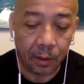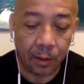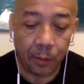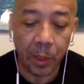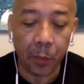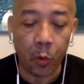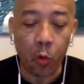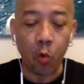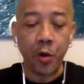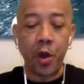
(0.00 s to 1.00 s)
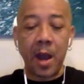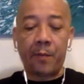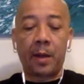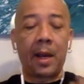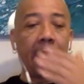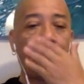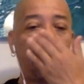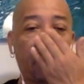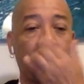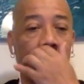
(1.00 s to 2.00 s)
People who never like Black
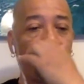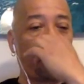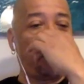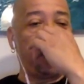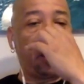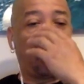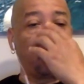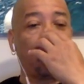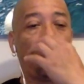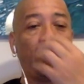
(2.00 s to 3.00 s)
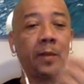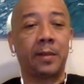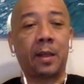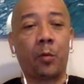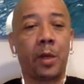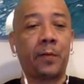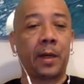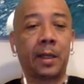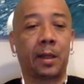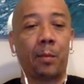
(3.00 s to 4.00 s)
Chiney from day one would love to say, we never get
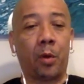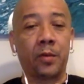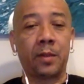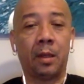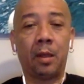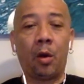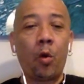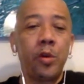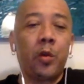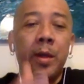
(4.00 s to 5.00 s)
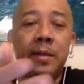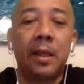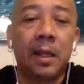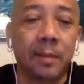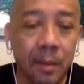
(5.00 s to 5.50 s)
a bus. How you going to say that?